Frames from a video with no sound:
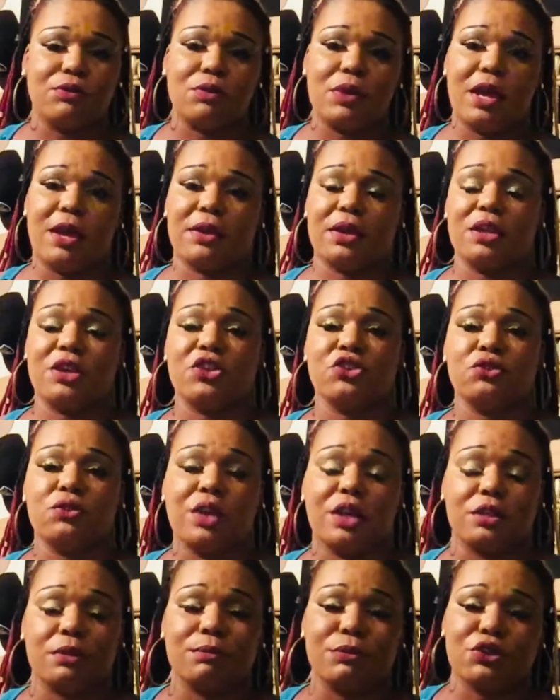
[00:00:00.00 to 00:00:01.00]
When you have kids, you
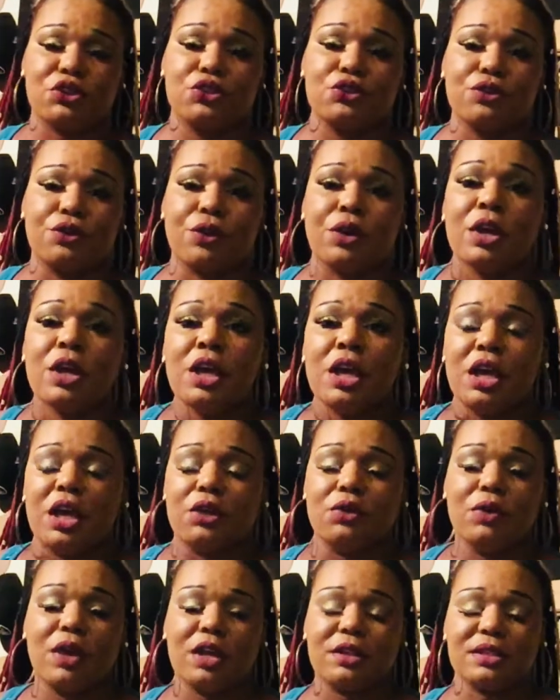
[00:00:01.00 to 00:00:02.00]
have to mature,
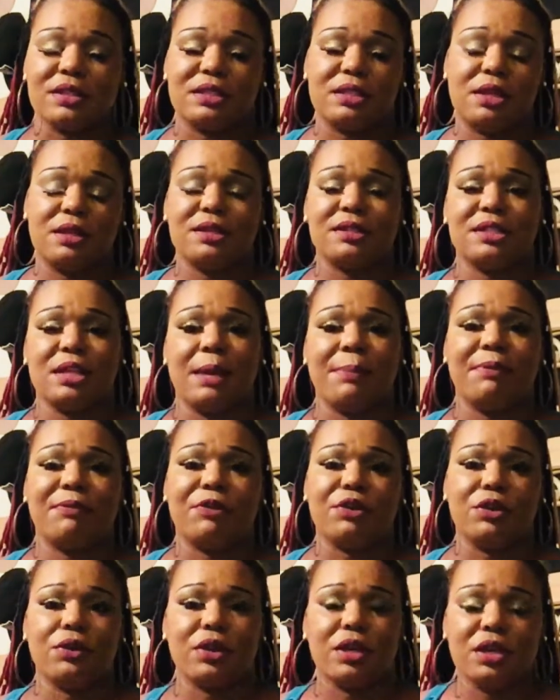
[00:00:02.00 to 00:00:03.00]
and you have to set an example
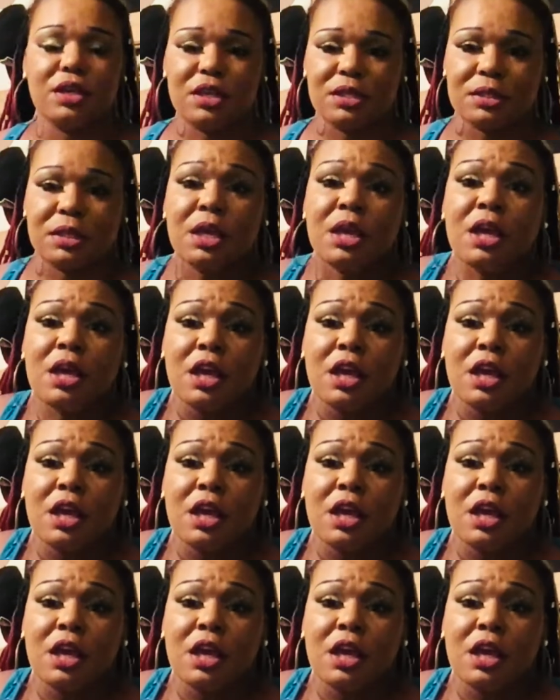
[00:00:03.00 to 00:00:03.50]
for your kids.